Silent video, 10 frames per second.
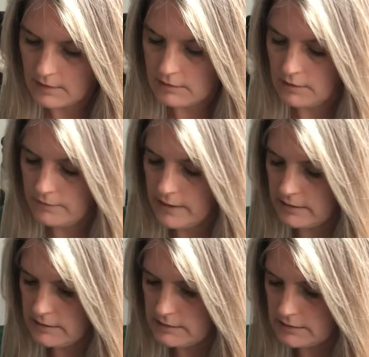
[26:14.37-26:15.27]

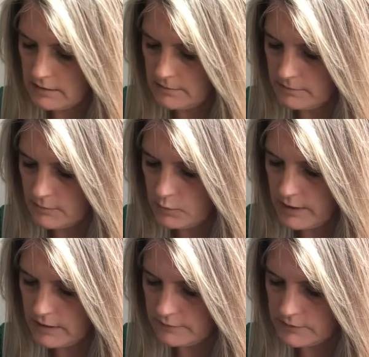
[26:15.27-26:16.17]
Clarifying this um,
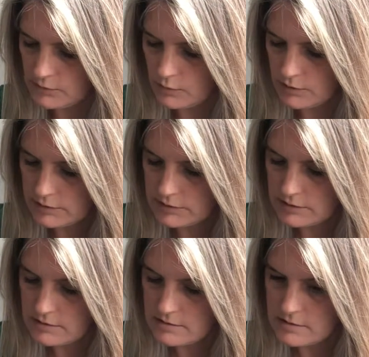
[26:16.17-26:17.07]
Queen of
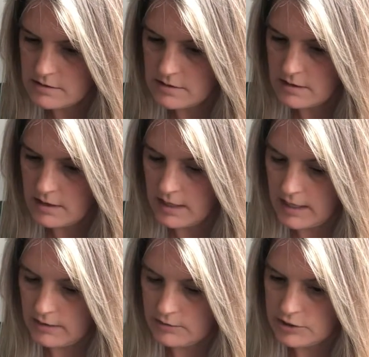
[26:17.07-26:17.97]
Swords,
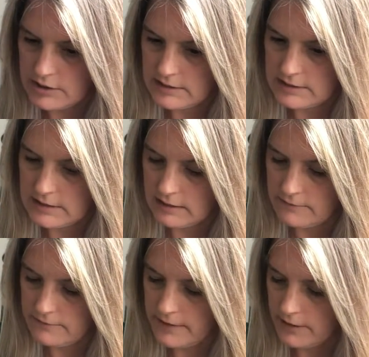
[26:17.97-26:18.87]
energy, ten
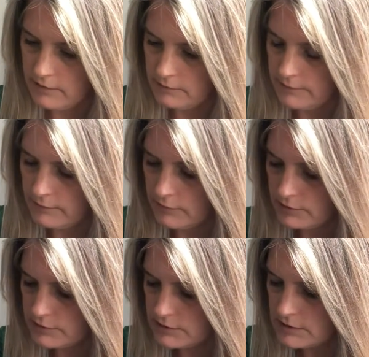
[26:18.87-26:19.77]
of fire in
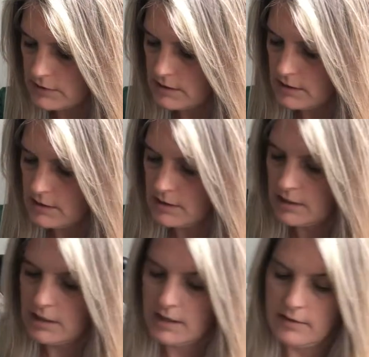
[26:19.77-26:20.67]
reverse,
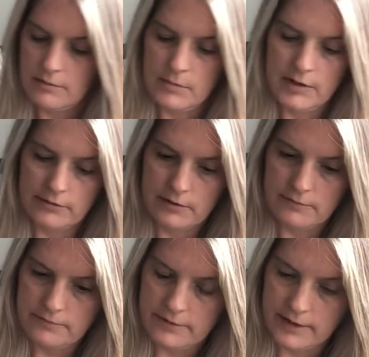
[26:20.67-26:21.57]
and the mother
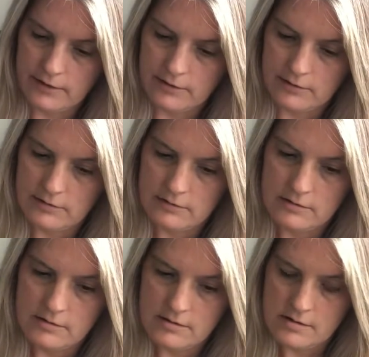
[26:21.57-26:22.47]
of fire.
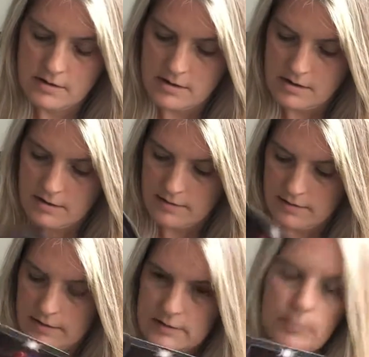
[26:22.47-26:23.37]

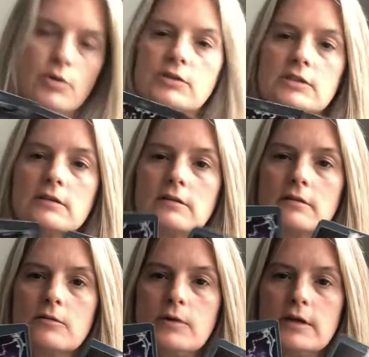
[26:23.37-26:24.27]
This
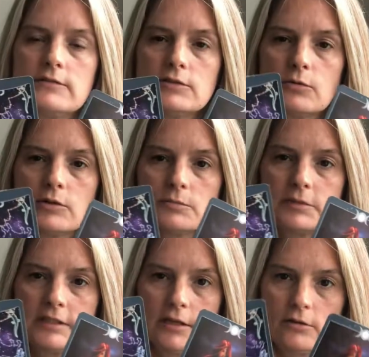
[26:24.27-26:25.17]
person, Queen of Swords in
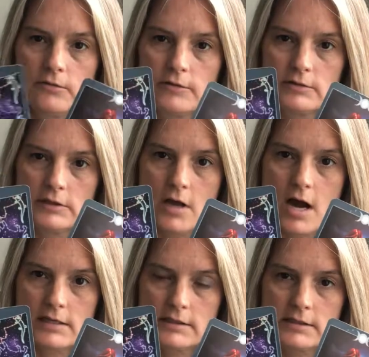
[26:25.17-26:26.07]
particular, feels
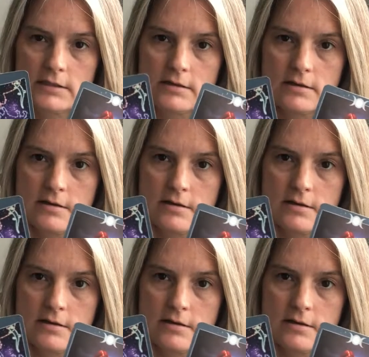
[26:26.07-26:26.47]
lost,